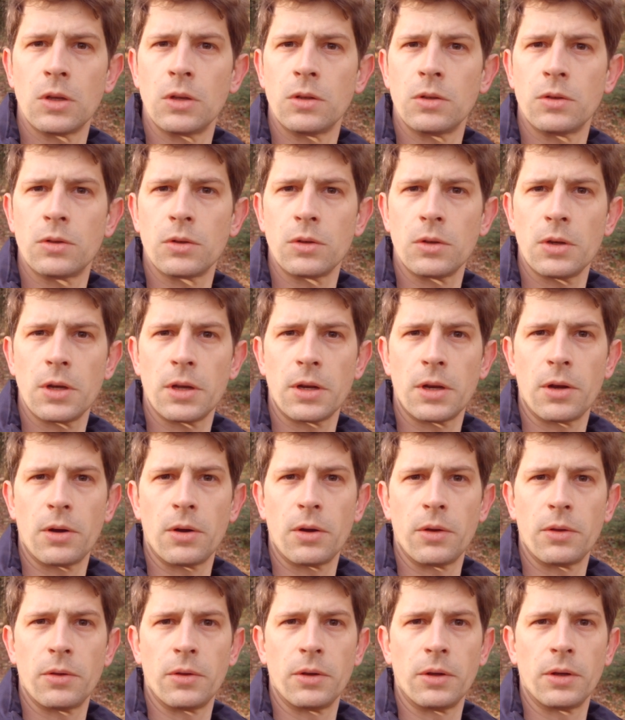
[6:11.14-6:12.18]
So yeah, now
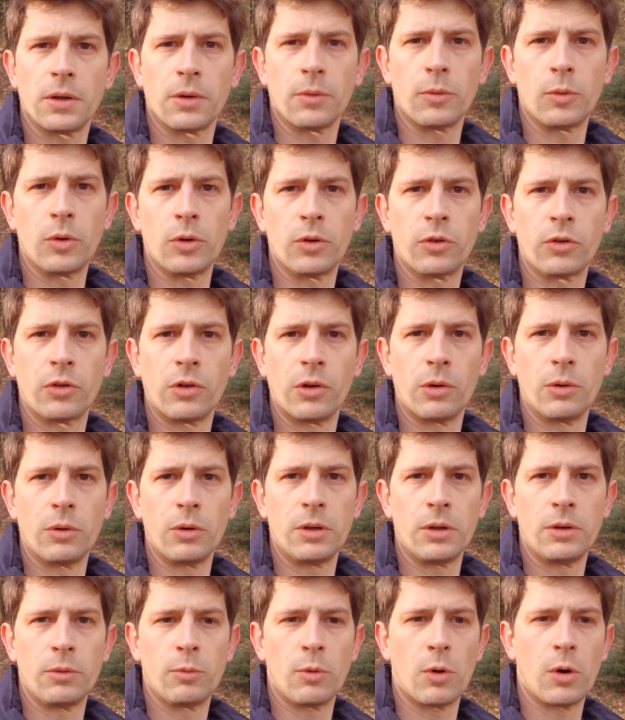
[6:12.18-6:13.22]
I think I will
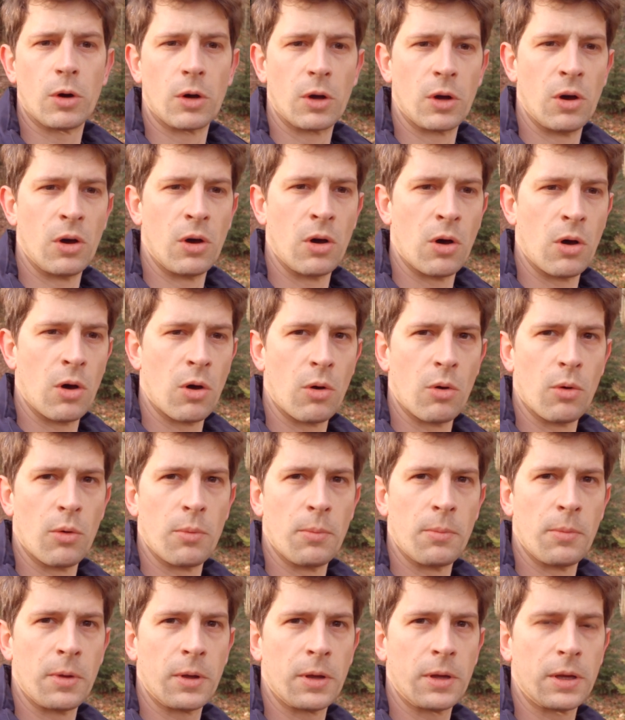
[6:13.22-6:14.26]
slowly walk
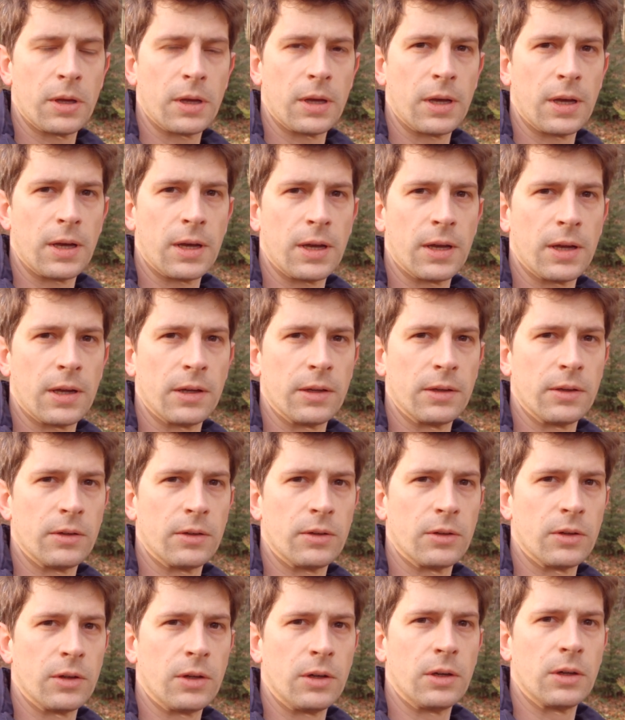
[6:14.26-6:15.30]
home and